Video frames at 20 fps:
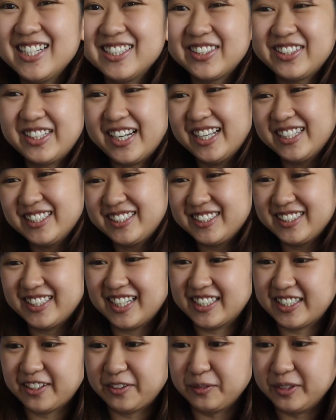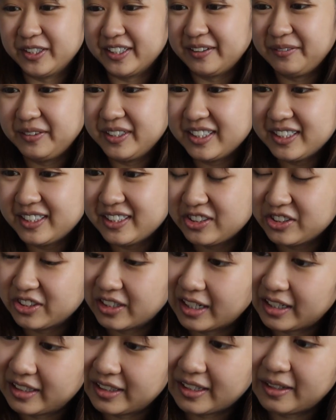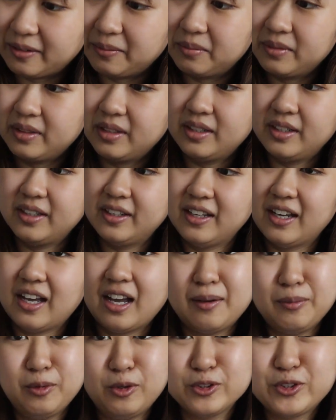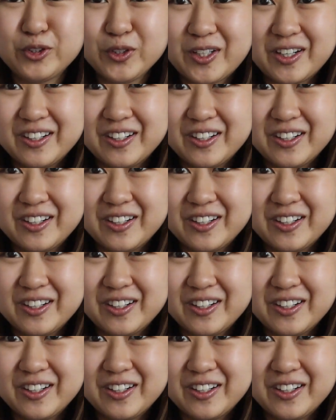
So that's our meal. Let me just try them. I'm also